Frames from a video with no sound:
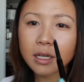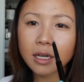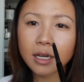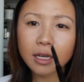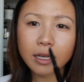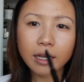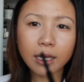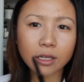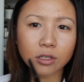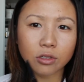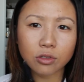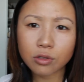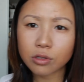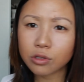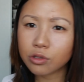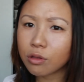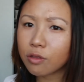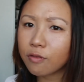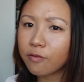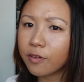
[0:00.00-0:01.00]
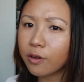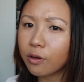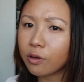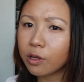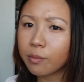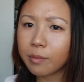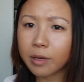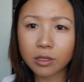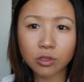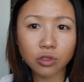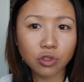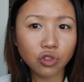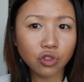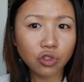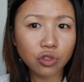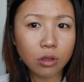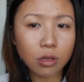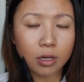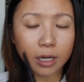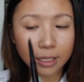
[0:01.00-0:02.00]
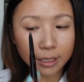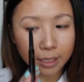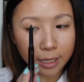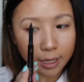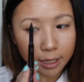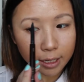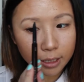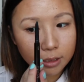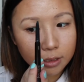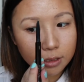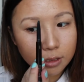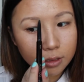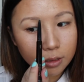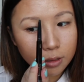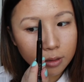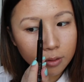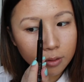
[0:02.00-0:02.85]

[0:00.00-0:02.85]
and then you can just fill them in just like that.